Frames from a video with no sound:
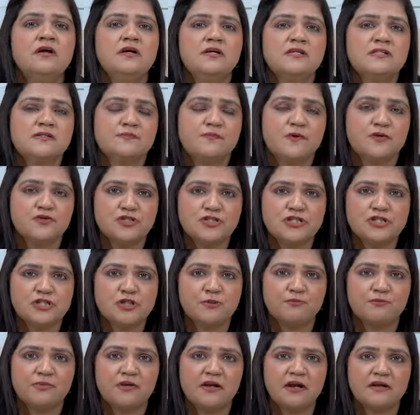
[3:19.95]

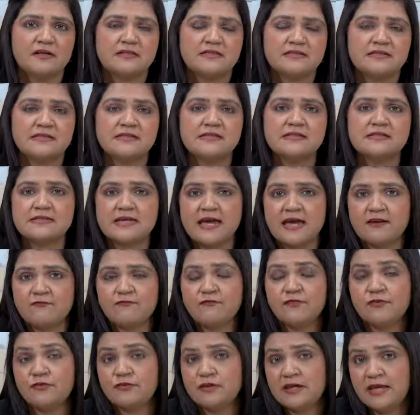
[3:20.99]
sponsorship license and
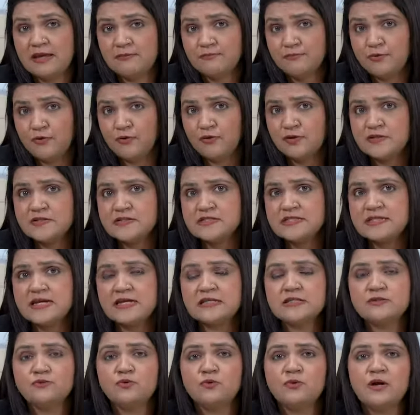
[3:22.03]
for the employees
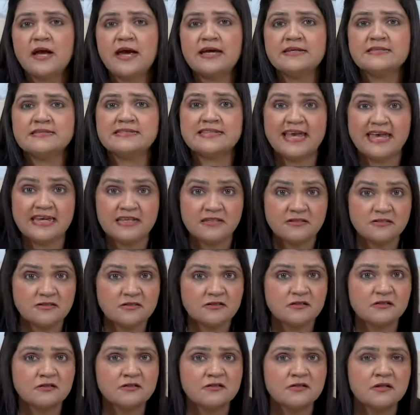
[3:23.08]
who has
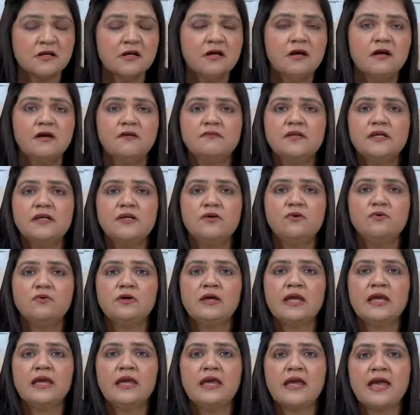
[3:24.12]
entered the
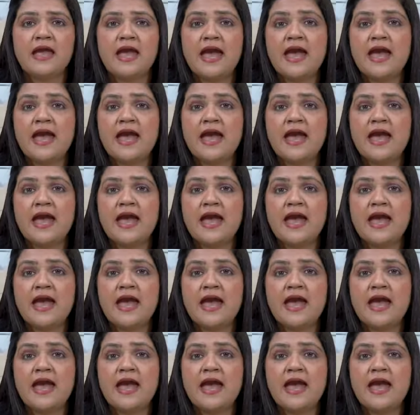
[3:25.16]
UK,